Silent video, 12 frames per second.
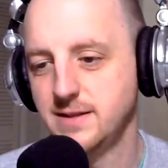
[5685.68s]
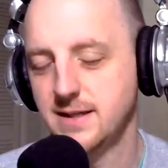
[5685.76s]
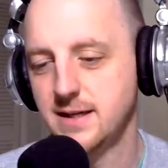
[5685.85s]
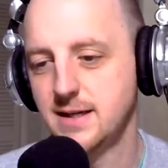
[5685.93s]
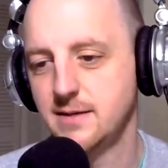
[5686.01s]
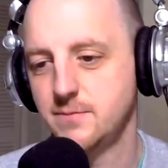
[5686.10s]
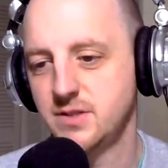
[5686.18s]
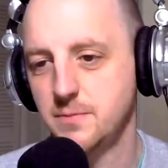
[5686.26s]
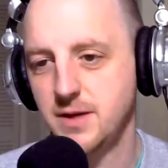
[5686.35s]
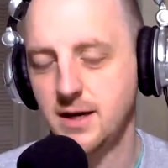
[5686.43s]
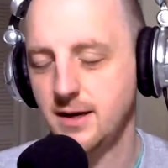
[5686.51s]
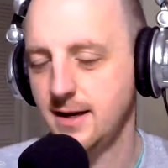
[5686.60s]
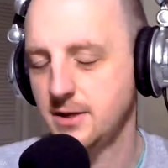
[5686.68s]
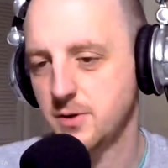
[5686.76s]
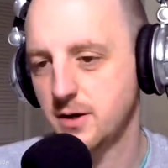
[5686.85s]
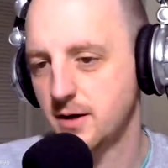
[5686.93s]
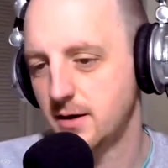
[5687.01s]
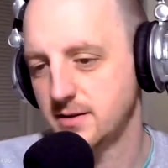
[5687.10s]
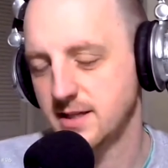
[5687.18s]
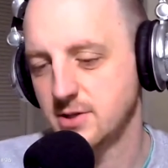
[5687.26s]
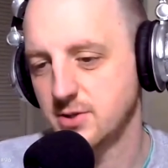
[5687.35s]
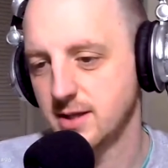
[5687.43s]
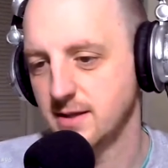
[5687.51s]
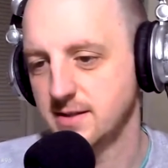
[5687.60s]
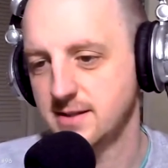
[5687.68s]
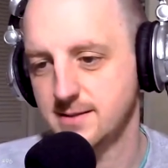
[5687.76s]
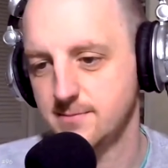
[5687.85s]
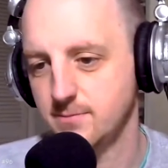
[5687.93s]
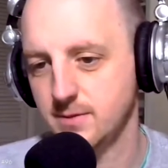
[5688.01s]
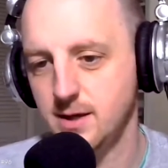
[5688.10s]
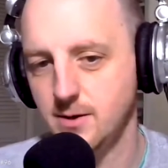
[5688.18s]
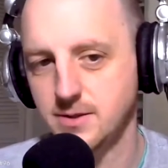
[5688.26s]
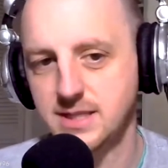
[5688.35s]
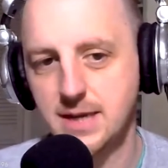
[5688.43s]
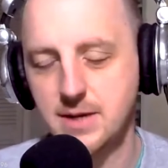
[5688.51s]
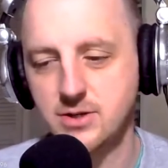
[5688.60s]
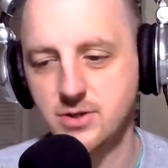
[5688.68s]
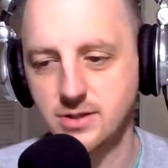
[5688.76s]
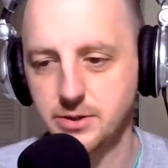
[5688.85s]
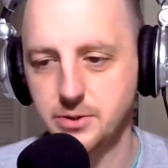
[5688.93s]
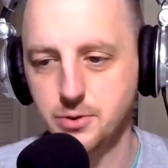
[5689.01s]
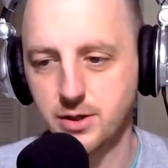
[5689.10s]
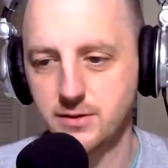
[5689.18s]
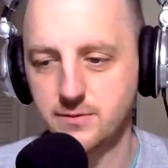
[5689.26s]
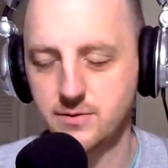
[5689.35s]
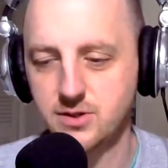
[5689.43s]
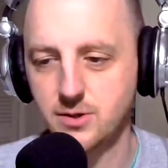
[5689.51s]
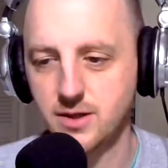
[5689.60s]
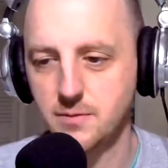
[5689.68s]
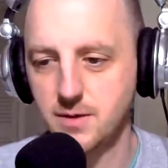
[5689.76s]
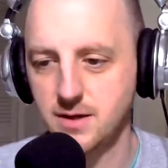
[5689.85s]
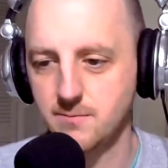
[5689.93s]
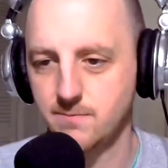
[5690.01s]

But Sabine and Ezra are essentially this, same age as Luke. So they'd be